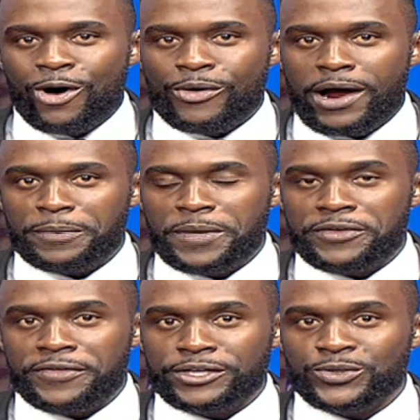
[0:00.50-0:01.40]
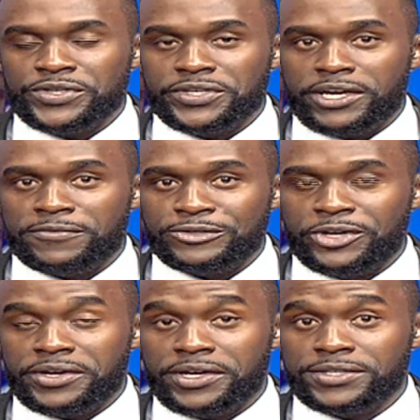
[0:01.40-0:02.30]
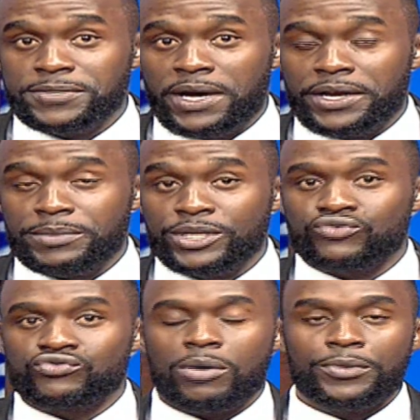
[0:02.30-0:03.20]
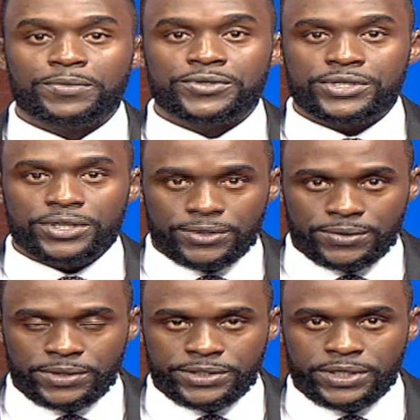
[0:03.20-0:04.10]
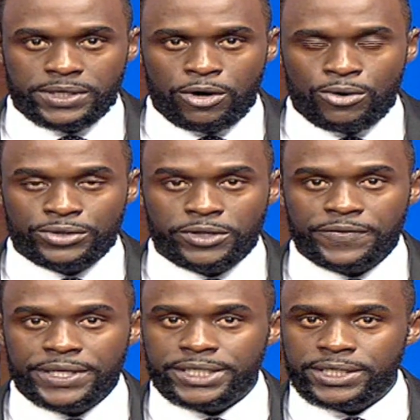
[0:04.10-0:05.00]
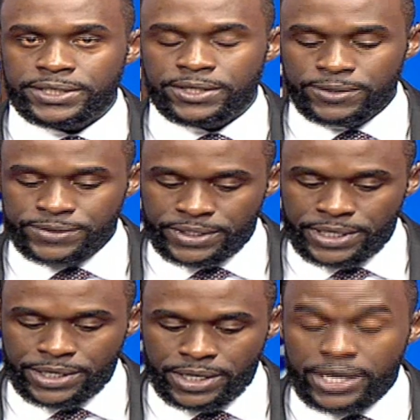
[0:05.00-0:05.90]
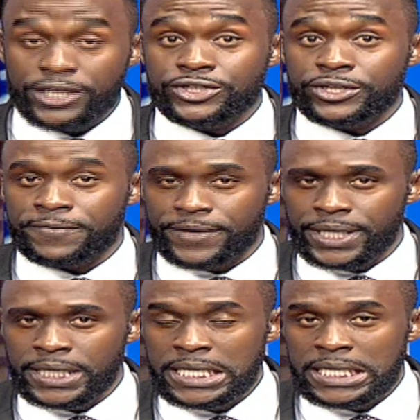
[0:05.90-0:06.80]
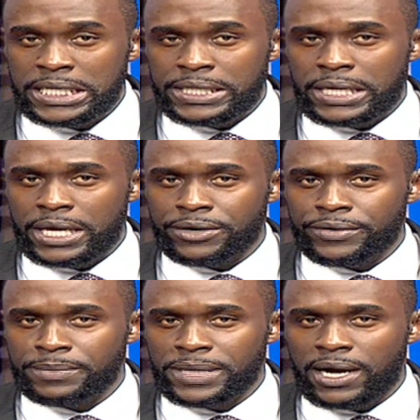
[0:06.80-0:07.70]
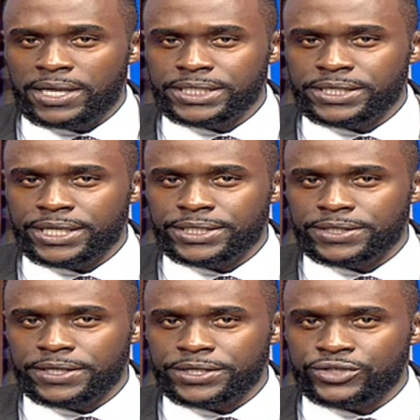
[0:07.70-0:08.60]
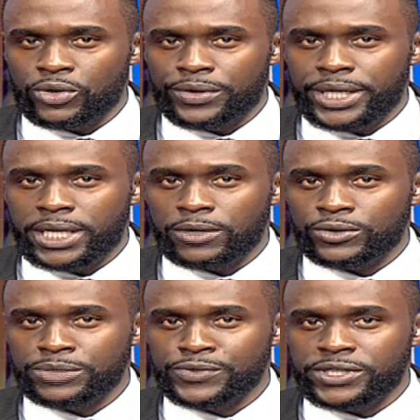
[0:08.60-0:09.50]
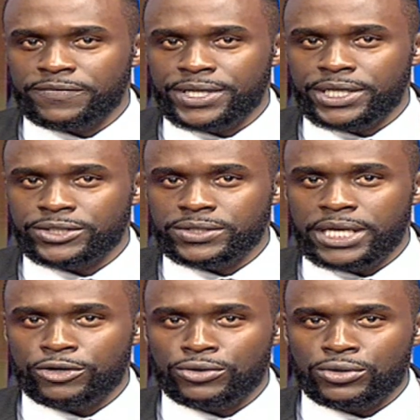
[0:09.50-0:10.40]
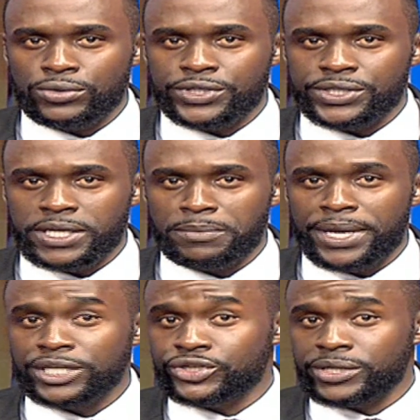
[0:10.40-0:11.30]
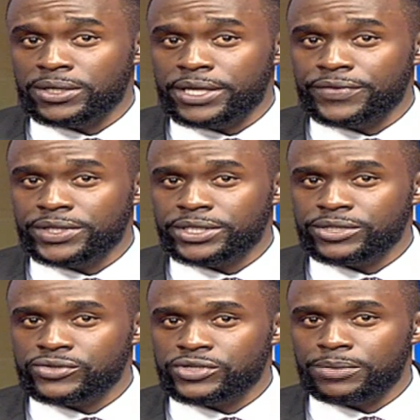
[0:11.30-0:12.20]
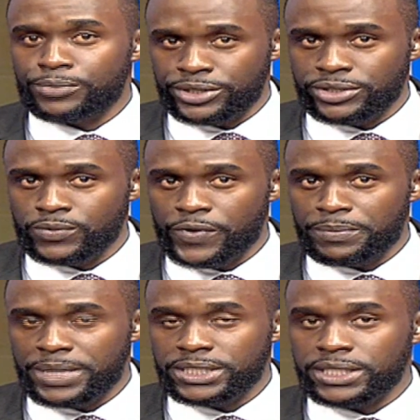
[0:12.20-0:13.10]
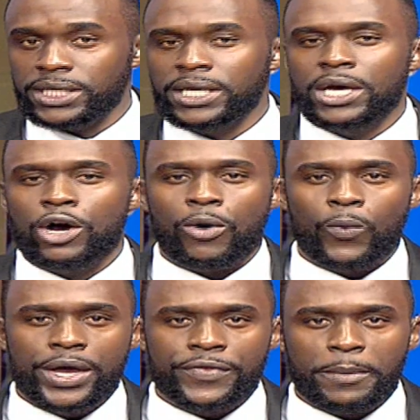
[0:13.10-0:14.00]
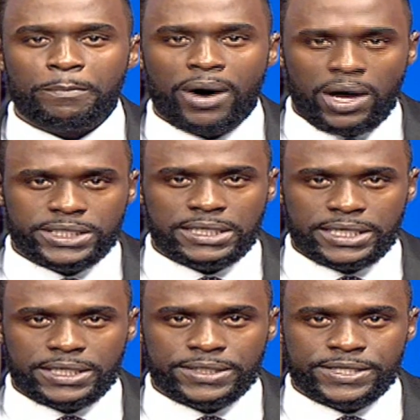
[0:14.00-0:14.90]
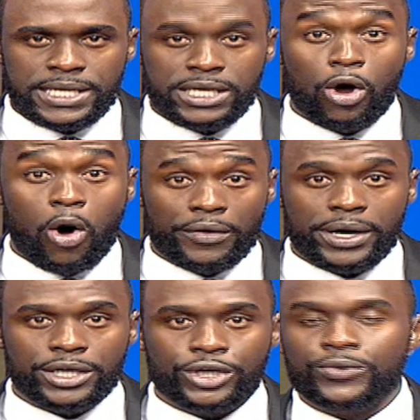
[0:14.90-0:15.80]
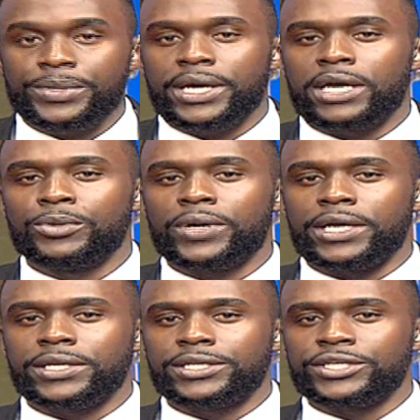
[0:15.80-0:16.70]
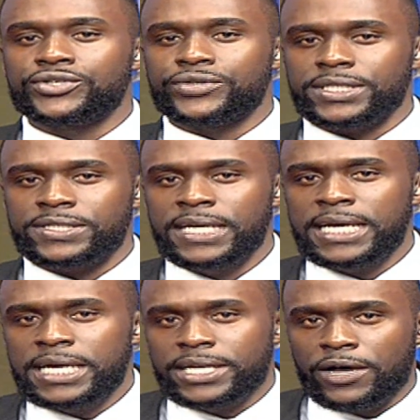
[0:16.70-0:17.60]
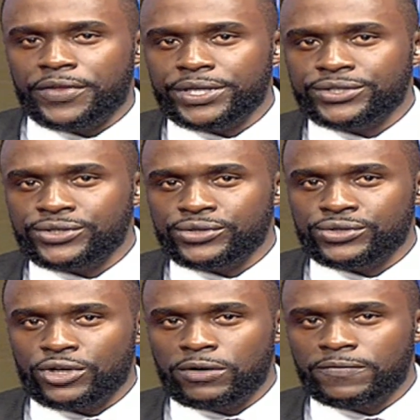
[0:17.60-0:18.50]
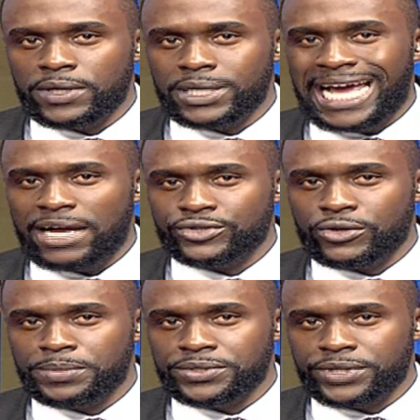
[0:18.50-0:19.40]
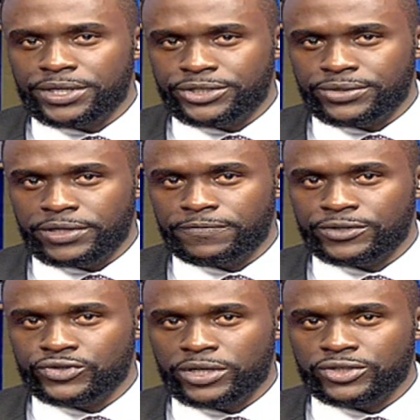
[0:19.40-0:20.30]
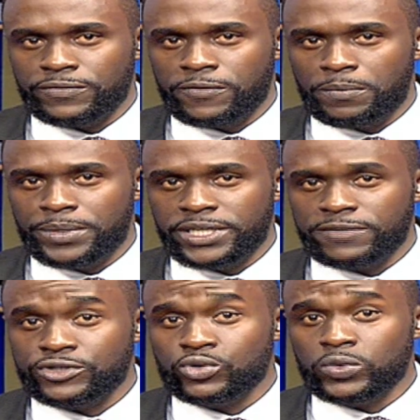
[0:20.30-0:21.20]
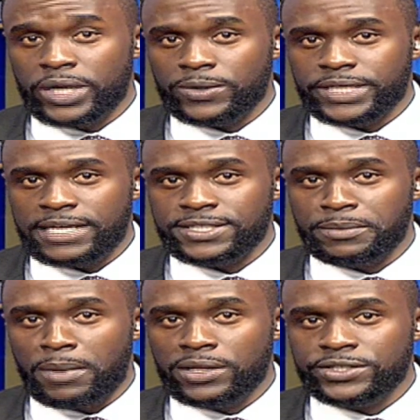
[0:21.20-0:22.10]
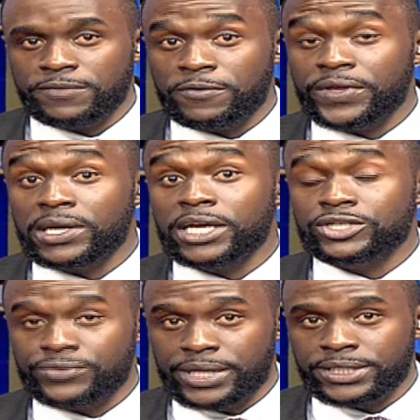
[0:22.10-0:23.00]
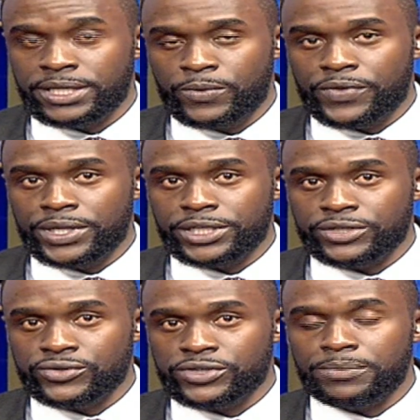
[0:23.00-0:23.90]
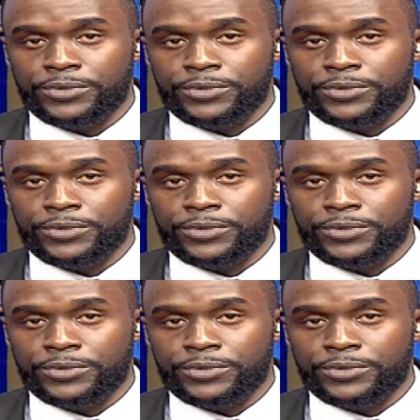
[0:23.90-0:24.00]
All right, many thanks once again for joining us. My name is Romeo Busiku. Let's get a hold of the details in a jiffy. The NRM candidate, that is Yori Kaguta Museveni, today concludes his campaign trail in the TESO sub-region with a meeting with party leaders in Ngora, Kumi and Bukedia districts. Now, the issues of cattle compensation, infrastructure development have stood out as demands for the electorate within TESO